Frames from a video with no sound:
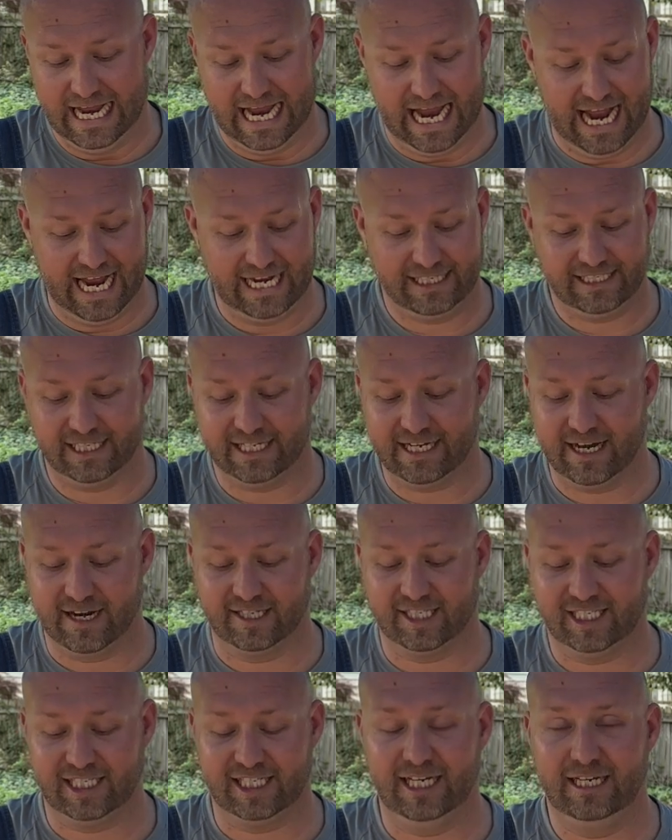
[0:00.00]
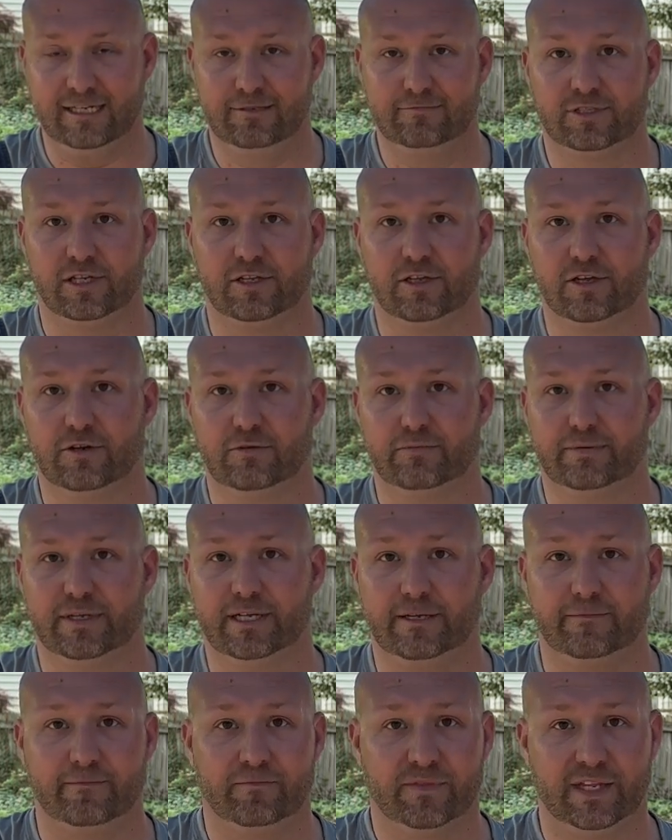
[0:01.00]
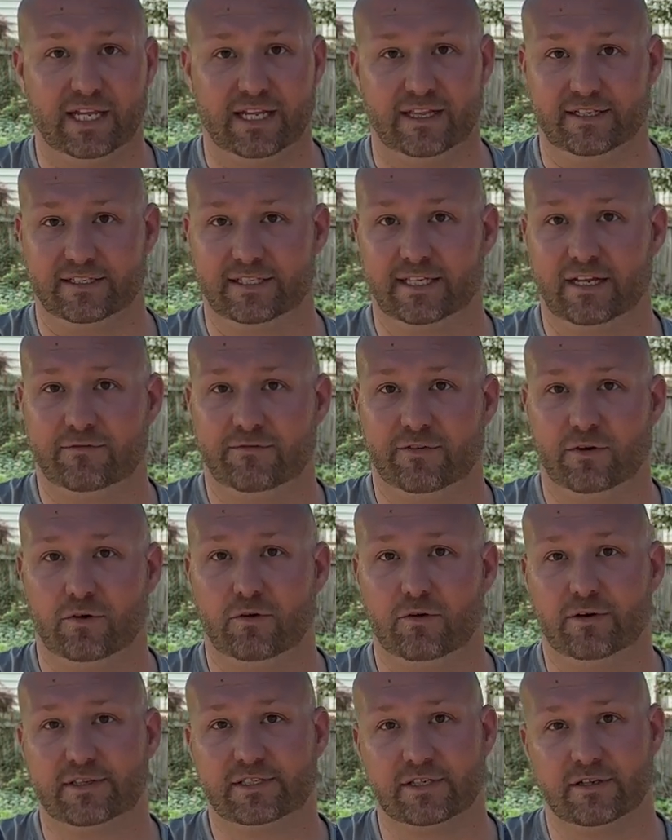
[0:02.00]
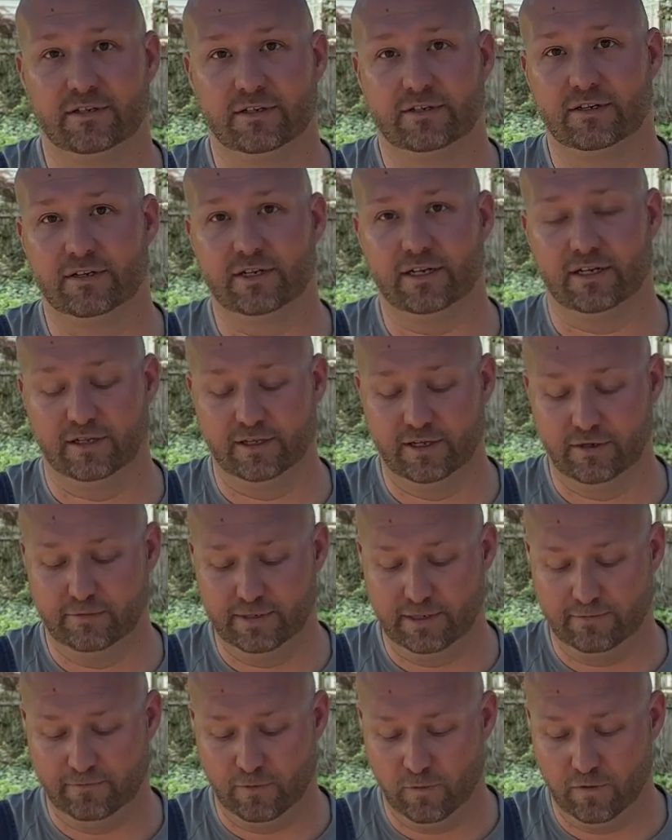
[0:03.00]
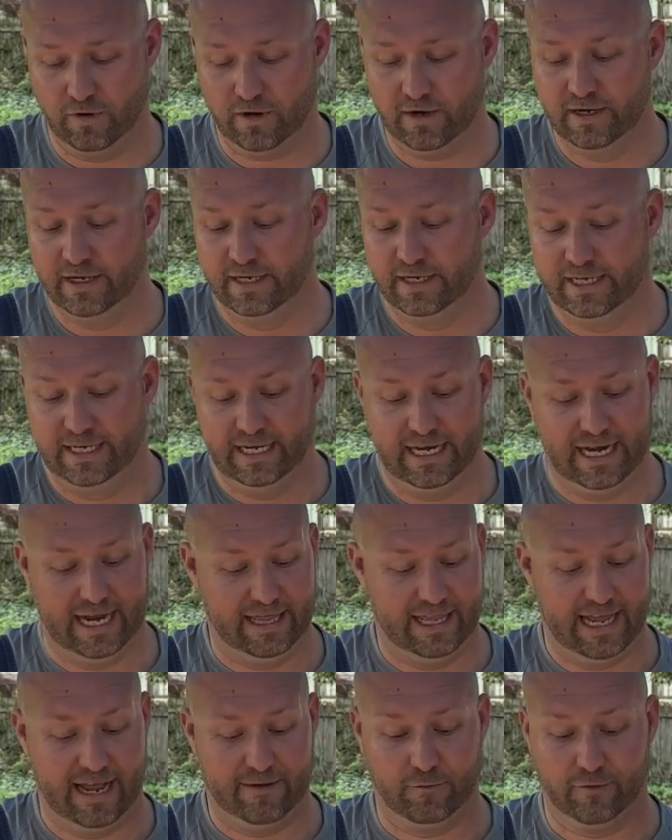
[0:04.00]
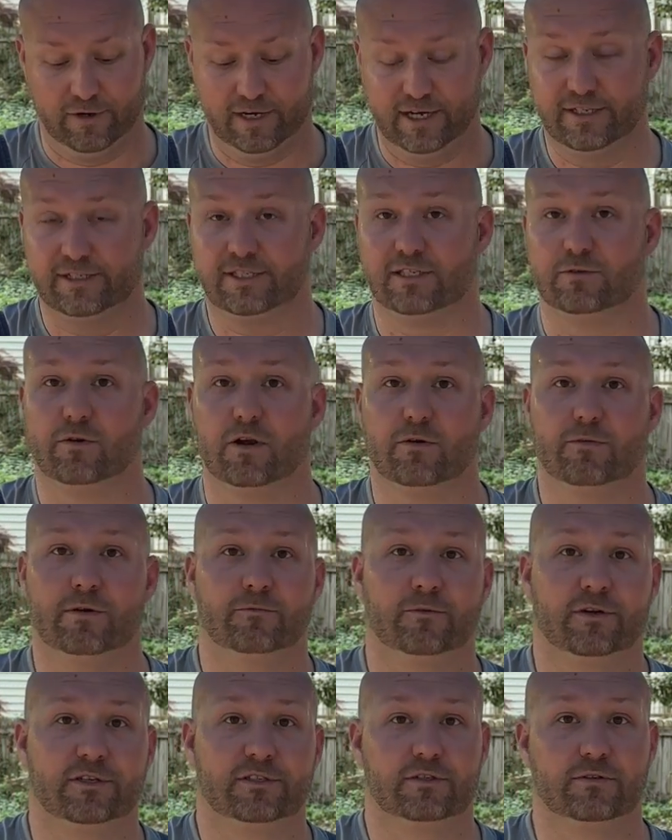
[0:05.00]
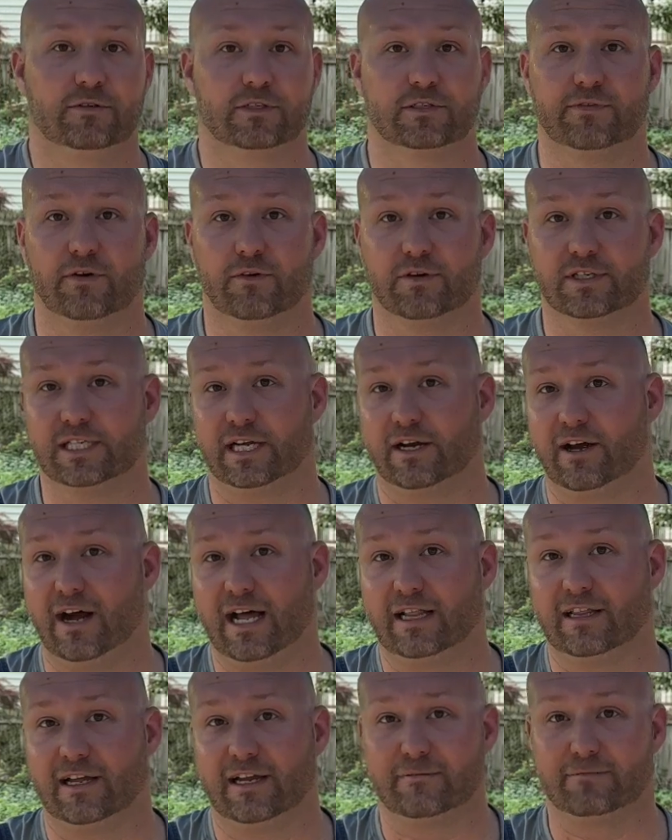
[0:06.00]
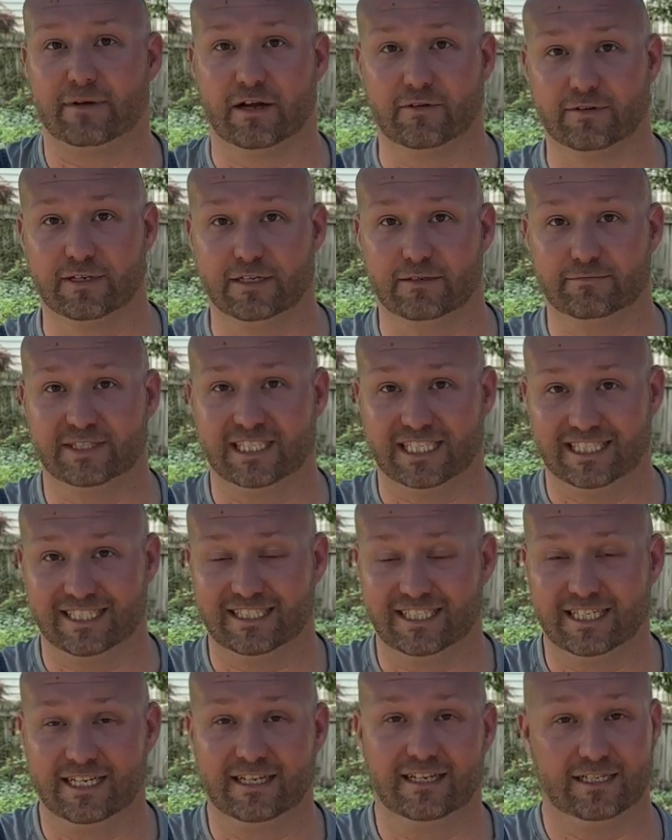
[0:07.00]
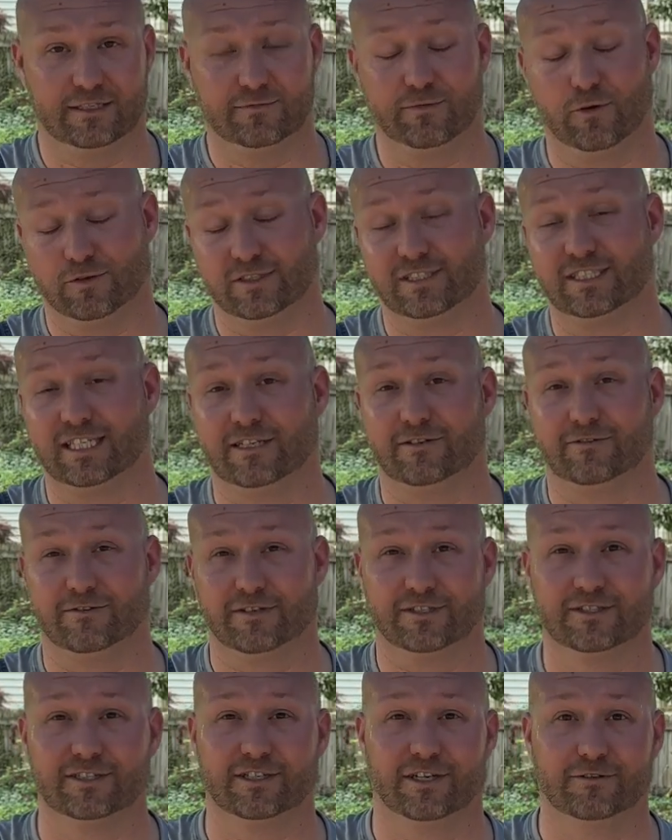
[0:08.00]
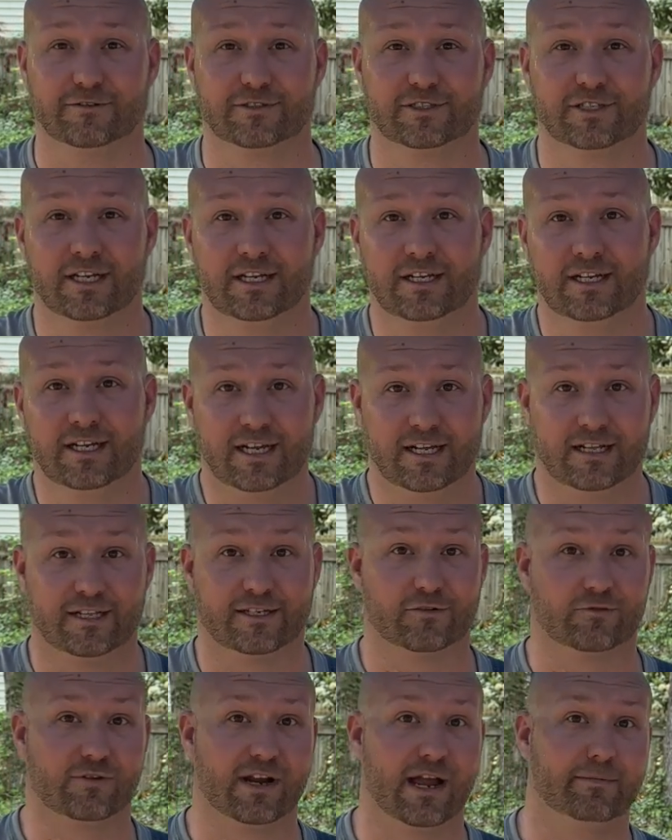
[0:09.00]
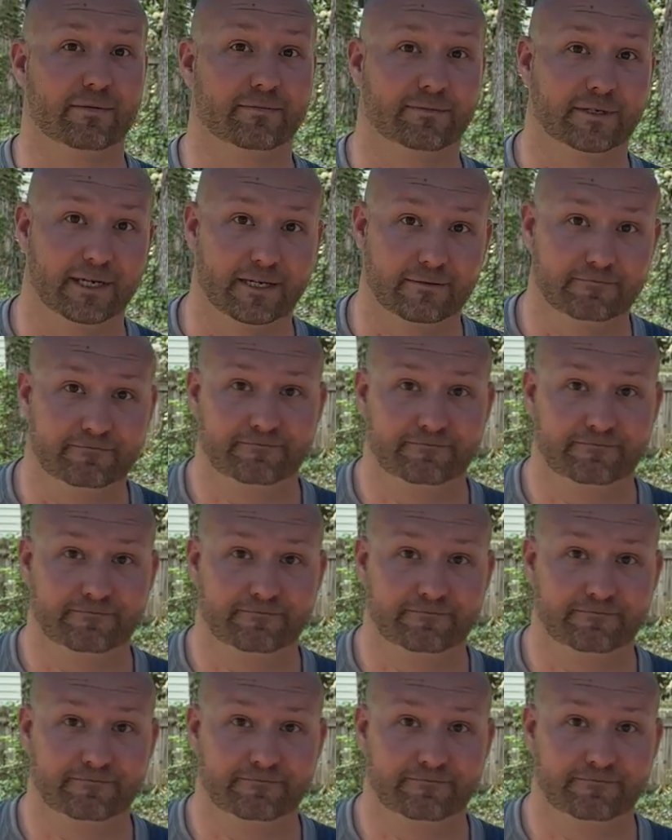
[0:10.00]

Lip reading: As it kind of steams a little bit in the tinfoil, it's going to cook it a little bit more, and that will get us to where we want to as far as how I like my ribs as far as tenderness goes. That'll wrap them up.